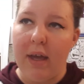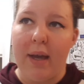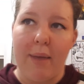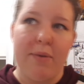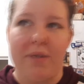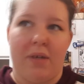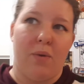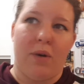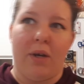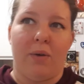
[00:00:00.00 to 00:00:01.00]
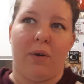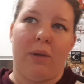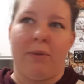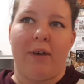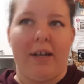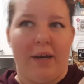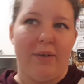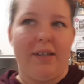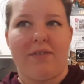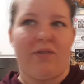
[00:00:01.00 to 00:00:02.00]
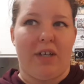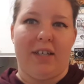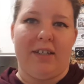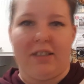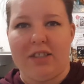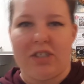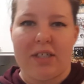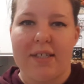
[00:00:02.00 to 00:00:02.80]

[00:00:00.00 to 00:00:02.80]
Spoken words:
I'm using Oreo creamer right now and it's freaking delicious.